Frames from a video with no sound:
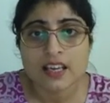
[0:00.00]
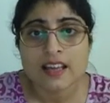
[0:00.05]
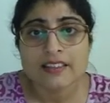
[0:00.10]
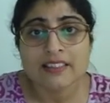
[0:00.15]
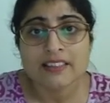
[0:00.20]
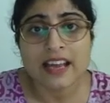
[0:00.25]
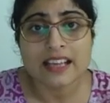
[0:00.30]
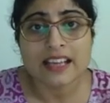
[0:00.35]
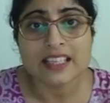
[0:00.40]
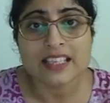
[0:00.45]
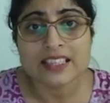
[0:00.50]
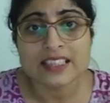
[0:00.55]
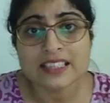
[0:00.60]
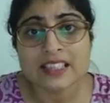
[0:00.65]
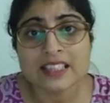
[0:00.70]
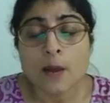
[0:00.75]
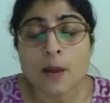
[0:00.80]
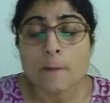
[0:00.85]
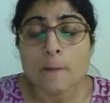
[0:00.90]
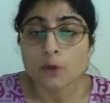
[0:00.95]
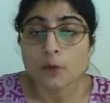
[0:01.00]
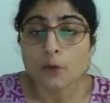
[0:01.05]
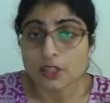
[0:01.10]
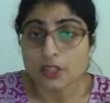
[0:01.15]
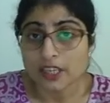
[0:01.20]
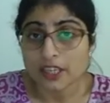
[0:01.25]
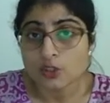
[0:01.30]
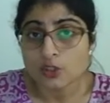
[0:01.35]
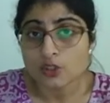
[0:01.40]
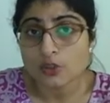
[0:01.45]
that is
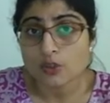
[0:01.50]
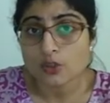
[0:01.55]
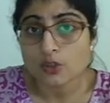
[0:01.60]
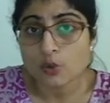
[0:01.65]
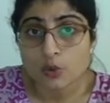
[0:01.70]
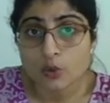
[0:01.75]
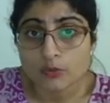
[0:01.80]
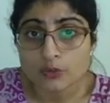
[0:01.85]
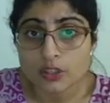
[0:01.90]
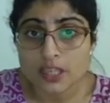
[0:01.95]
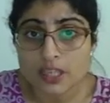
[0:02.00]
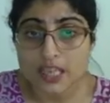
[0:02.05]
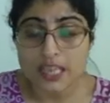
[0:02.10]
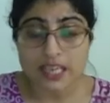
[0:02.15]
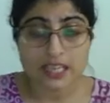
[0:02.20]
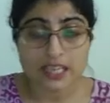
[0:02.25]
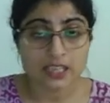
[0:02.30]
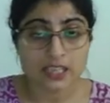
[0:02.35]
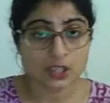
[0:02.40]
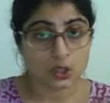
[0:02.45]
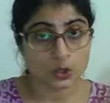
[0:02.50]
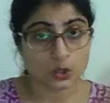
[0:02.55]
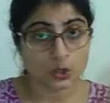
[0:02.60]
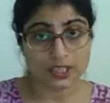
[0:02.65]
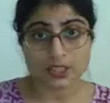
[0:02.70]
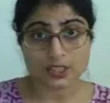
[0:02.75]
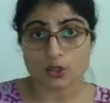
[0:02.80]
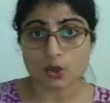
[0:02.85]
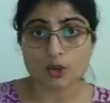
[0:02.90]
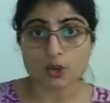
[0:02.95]
protection of the
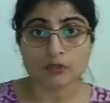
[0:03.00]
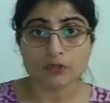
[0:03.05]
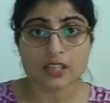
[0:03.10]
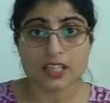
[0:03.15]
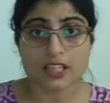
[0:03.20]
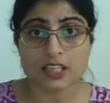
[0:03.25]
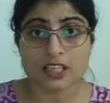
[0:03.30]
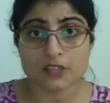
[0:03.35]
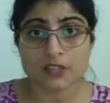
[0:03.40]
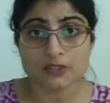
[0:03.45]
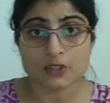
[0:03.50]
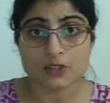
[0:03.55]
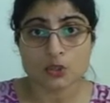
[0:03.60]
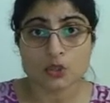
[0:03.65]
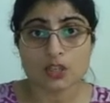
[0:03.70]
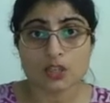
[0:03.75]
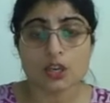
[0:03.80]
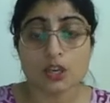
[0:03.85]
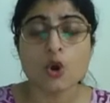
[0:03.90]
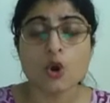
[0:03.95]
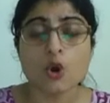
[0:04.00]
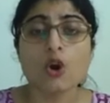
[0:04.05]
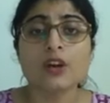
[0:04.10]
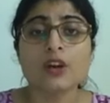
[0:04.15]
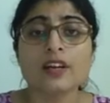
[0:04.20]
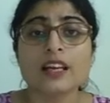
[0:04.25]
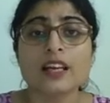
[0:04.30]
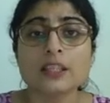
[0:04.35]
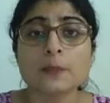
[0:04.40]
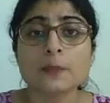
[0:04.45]
interest of the individual or
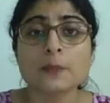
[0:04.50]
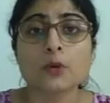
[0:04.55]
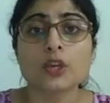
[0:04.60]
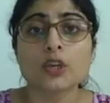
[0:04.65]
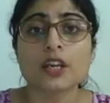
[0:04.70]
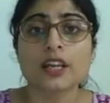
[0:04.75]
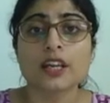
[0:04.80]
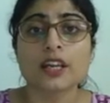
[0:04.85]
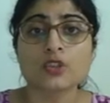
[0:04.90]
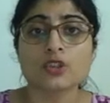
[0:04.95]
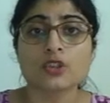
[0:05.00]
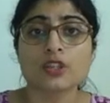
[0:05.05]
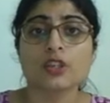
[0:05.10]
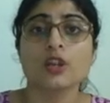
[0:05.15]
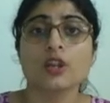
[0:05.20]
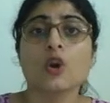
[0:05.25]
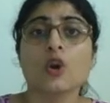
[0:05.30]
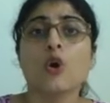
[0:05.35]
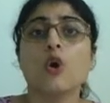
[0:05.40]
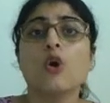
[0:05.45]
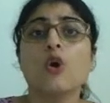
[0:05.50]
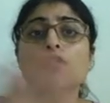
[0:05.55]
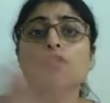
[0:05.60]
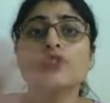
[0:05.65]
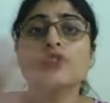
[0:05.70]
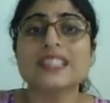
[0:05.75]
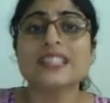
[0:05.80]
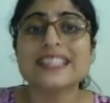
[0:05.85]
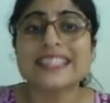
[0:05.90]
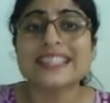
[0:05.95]
rather protection of
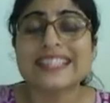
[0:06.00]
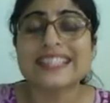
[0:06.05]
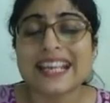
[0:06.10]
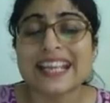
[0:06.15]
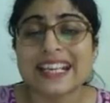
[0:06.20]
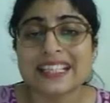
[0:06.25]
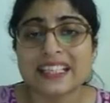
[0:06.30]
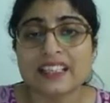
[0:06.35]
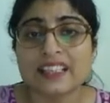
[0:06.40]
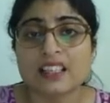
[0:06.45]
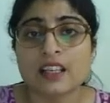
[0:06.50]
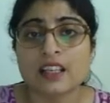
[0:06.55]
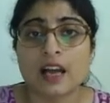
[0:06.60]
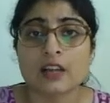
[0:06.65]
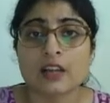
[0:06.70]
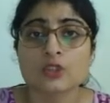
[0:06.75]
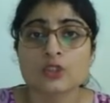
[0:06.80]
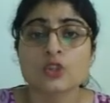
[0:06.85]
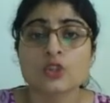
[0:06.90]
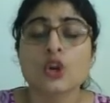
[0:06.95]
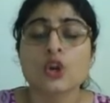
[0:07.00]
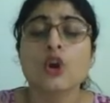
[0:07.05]
the state at large?